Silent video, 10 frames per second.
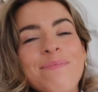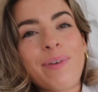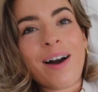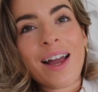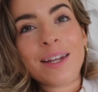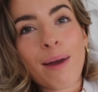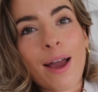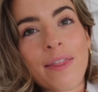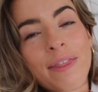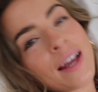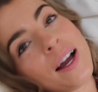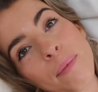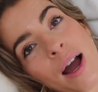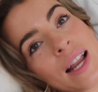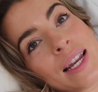But anyway, I think I
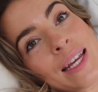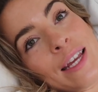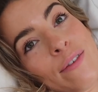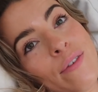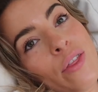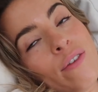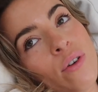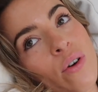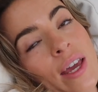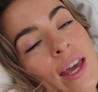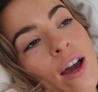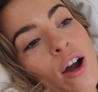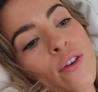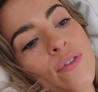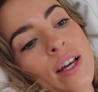might leave the vlog here.
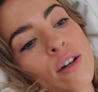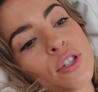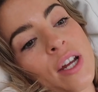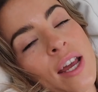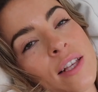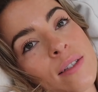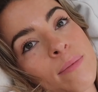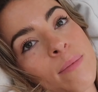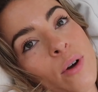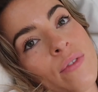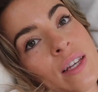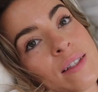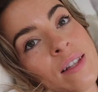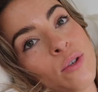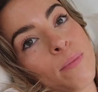Hopefully I'll share some of these
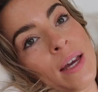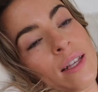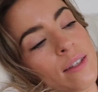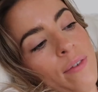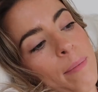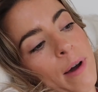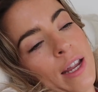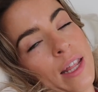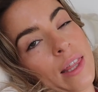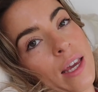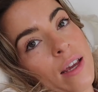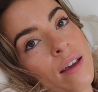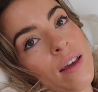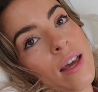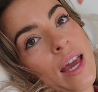new bits if I buy anything